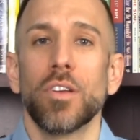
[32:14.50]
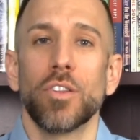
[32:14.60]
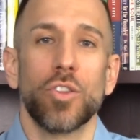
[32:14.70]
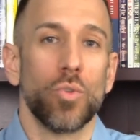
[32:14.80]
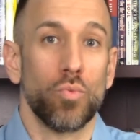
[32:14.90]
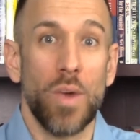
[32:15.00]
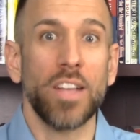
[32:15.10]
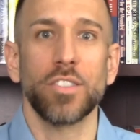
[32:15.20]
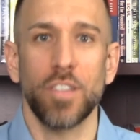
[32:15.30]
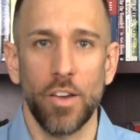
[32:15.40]
the
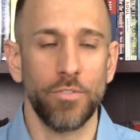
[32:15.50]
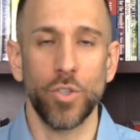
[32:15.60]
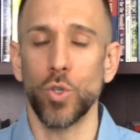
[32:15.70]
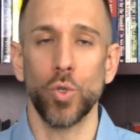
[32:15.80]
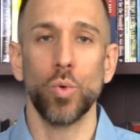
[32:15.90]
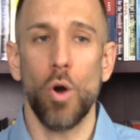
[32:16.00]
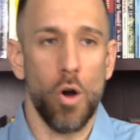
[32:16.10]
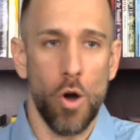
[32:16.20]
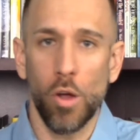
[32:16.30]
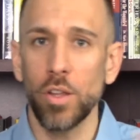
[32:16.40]
rest of you,
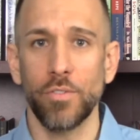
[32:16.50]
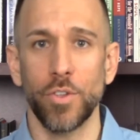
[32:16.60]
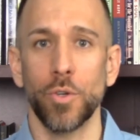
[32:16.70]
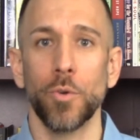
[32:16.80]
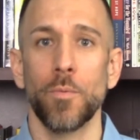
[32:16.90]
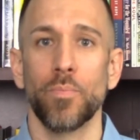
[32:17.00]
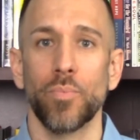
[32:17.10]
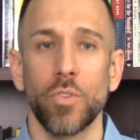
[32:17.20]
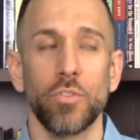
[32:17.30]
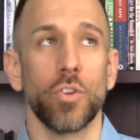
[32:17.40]
all of you,
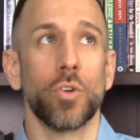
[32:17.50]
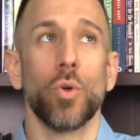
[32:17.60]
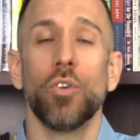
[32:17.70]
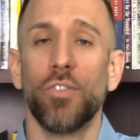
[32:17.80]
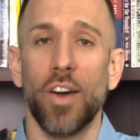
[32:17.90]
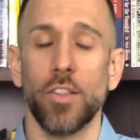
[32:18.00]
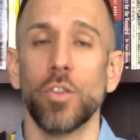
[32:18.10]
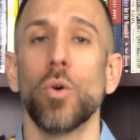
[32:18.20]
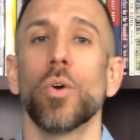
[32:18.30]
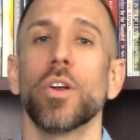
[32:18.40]
to glorify the
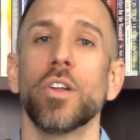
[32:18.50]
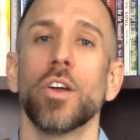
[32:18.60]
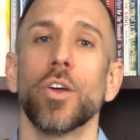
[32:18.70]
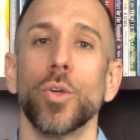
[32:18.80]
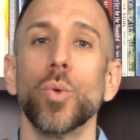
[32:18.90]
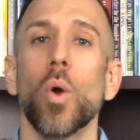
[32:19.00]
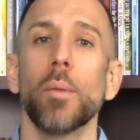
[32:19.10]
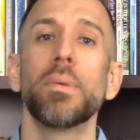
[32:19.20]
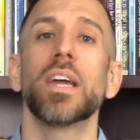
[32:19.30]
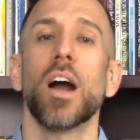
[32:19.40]
Lord, you are
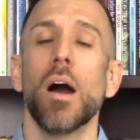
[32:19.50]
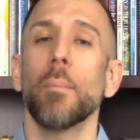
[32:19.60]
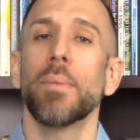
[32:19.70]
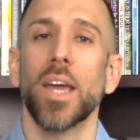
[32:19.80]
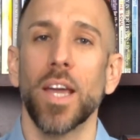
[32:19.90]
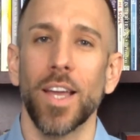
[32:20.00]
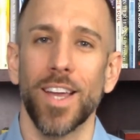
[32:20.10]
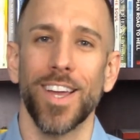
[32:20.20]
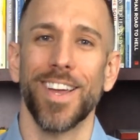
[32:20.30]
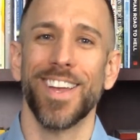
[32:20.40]
becoming
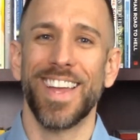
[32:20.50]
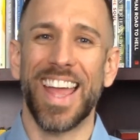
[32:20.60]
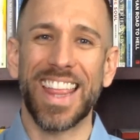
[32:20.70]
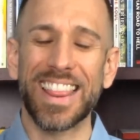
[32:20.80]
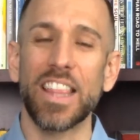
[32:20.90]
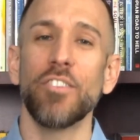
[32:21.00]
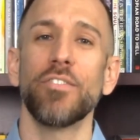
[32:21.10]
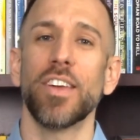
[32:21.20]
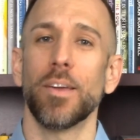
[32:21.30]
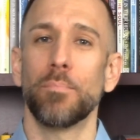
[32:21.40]

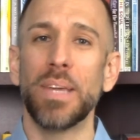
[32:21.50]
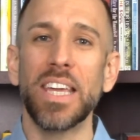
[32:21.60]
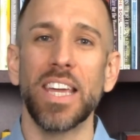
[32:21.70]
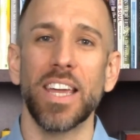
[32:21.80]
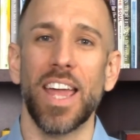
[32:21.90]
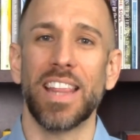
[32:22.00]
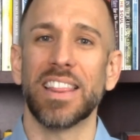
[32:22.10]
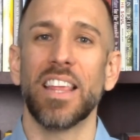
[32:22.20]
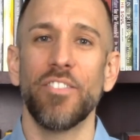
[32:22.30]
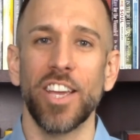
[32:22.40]
and being a
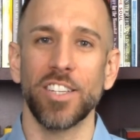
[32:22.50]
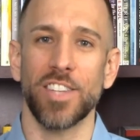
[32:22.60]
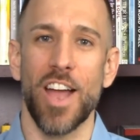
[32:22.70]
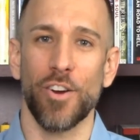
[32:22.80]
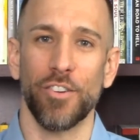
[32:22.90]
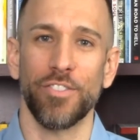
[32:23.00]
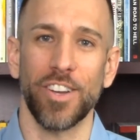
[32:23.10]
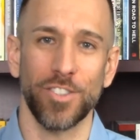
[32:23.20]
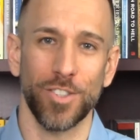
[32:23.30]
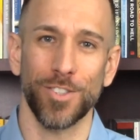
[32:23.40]
living
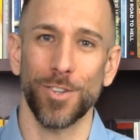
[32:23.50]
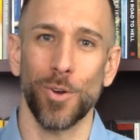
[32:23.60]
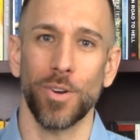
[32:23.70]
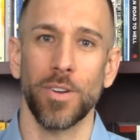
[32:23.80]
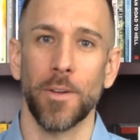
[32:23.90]
sacrifice to the Lord,